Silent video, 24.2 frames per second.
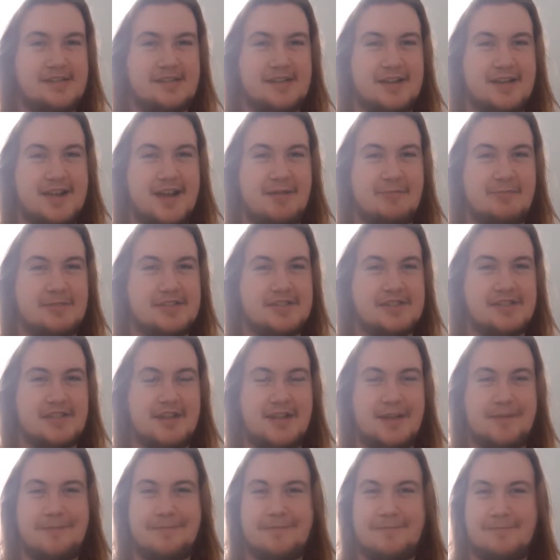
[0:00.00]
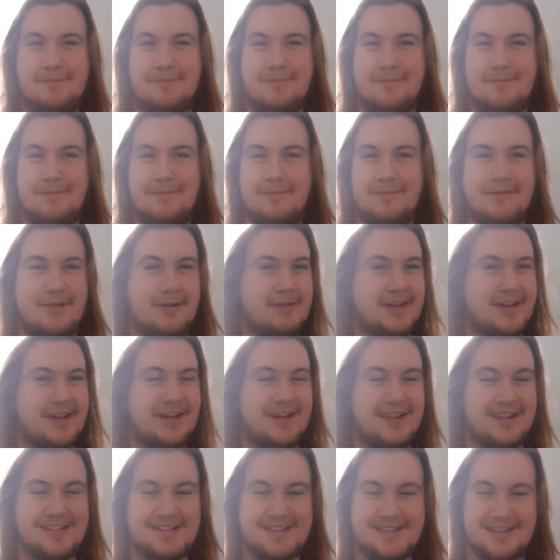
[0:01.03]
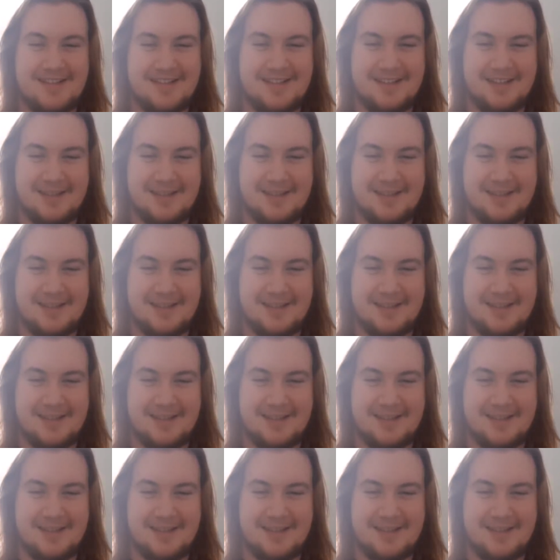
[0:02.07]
So that was very nice.